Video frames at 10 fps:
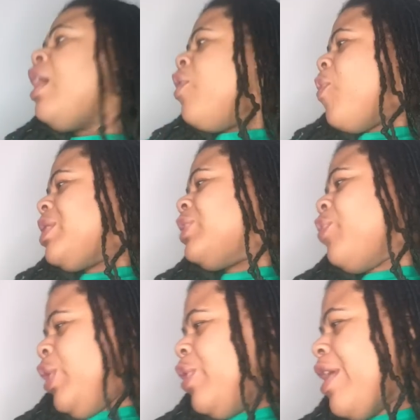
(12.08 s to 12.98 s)
what's
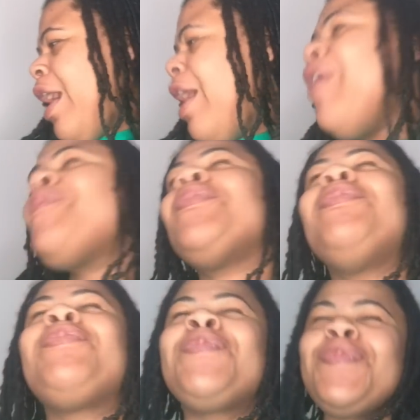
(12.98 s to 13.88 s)
going on, y'all?
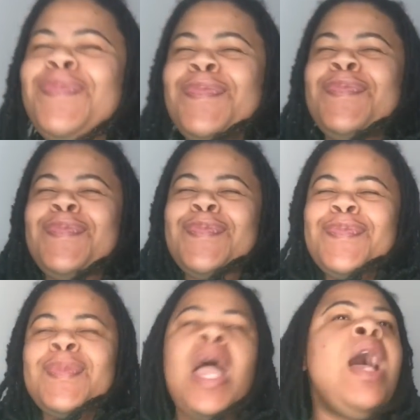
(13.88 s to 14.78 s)

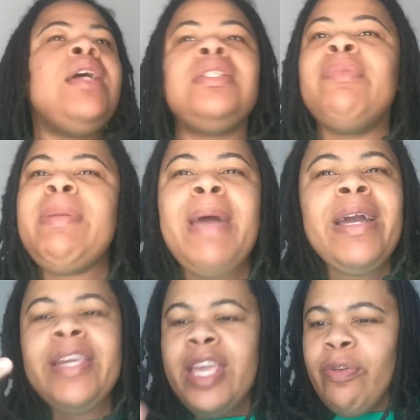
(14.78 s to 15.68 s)
So we back
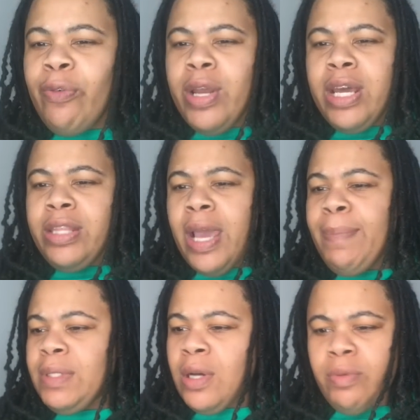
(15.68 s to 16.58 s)
again for another
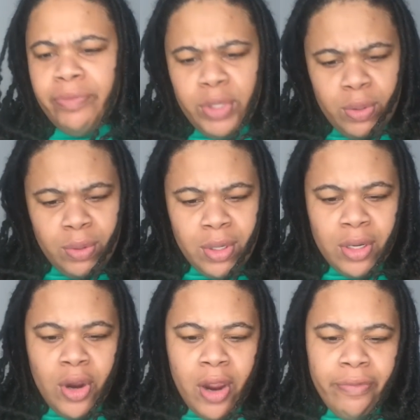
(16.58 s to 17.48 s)
episode review.
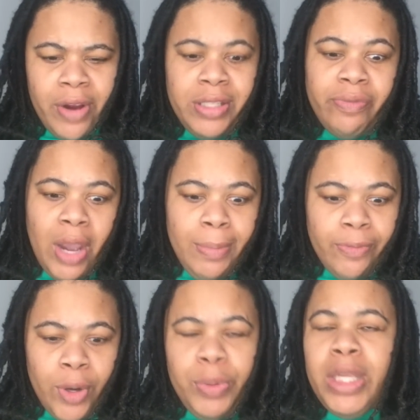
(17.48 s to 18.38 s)
Girl, first of all,
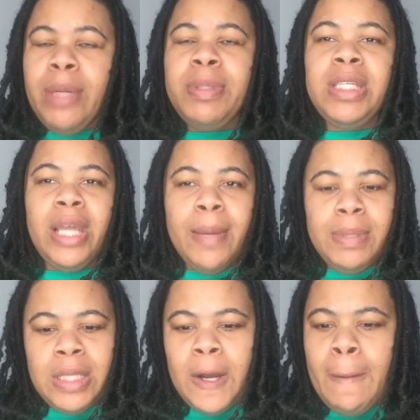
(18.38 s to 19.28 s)
before we get up into the
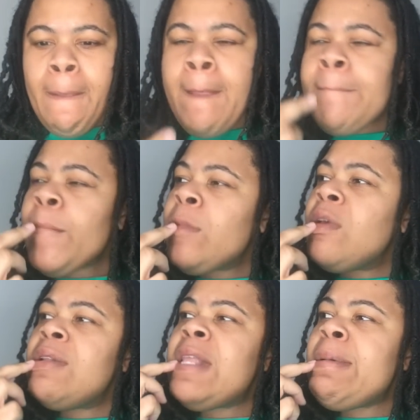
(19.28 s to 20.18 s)
episode,
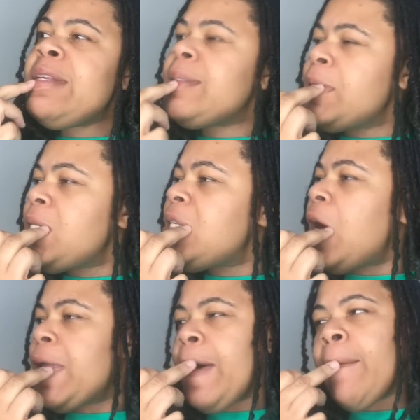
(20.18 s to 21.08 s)
let me just put this
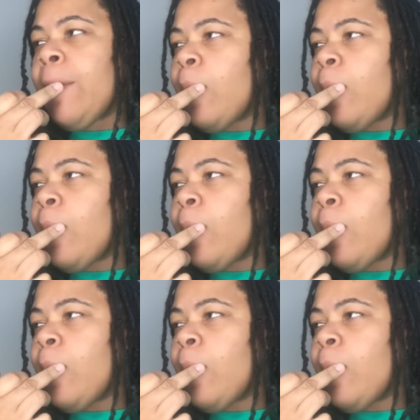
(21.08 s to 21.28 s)
out here.